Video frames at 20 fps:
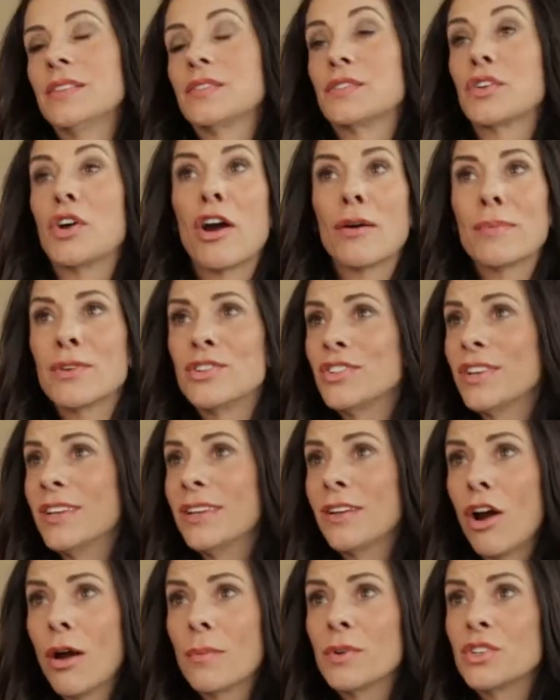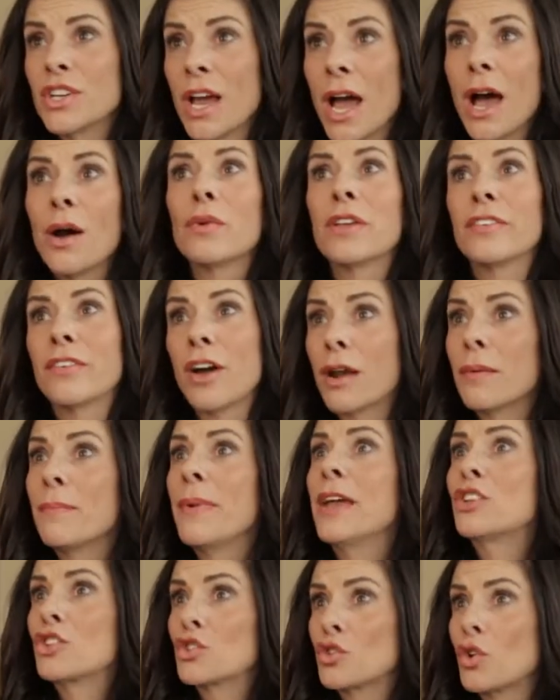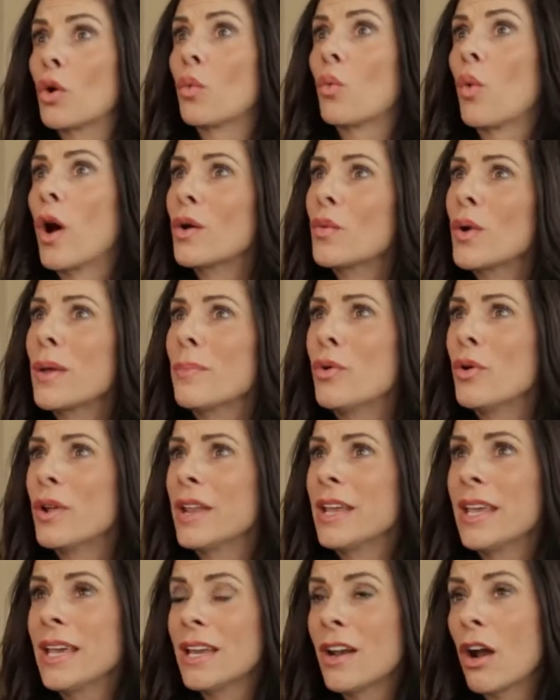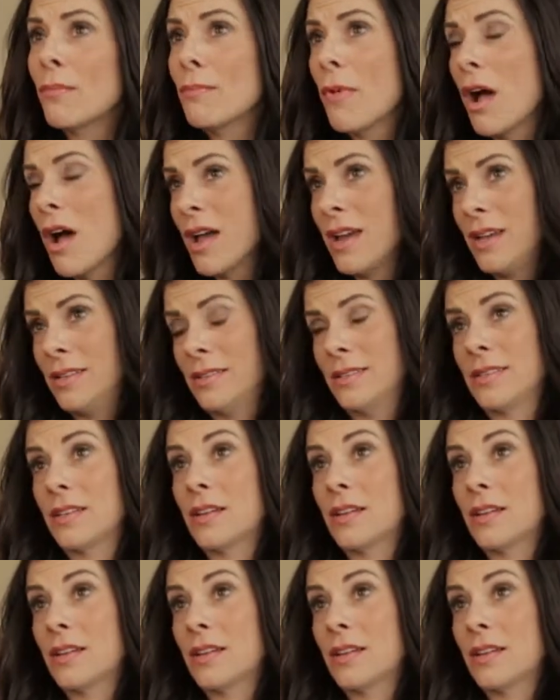It's garbage in, garbage out. We've got to make sure, what are we putting in our minds?